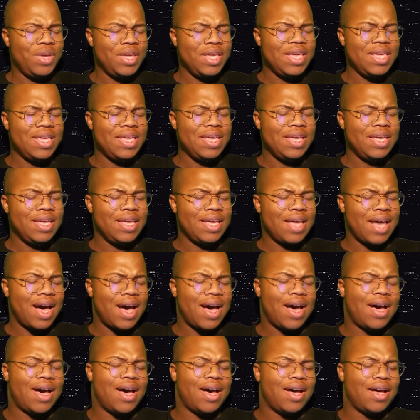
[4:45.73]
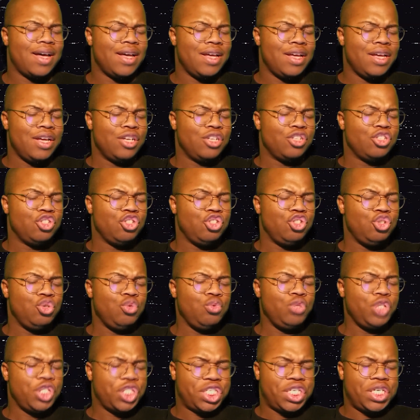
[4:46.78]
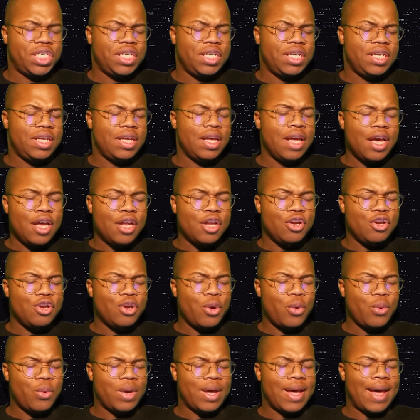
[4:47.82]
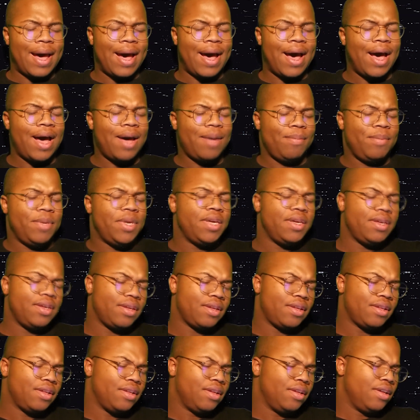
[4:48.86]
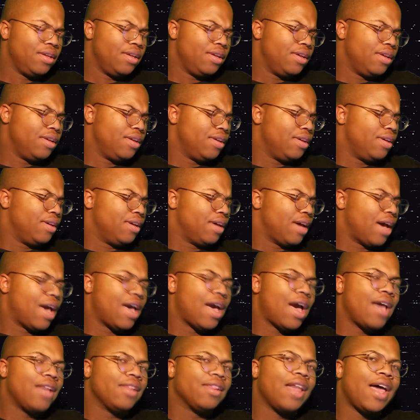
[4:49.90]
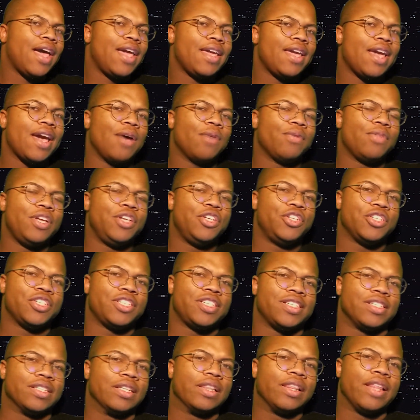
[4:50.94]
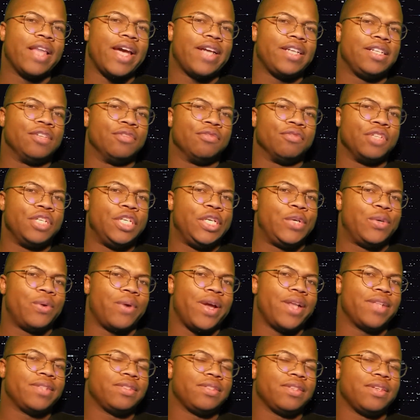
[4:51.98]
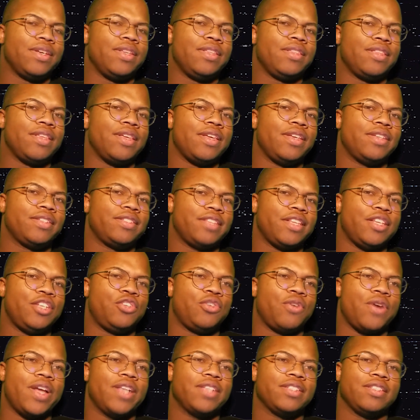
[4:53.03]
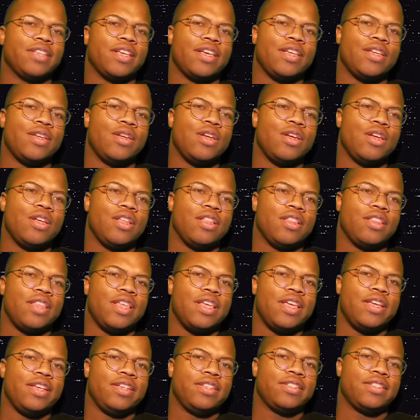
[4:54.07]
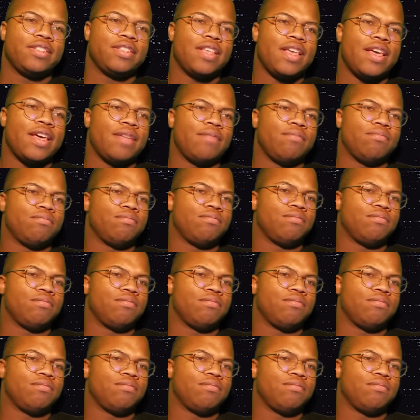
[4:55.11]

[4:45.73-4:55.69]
Ika Zuchi no Kami. I like how they just selectively translate things. They translate things that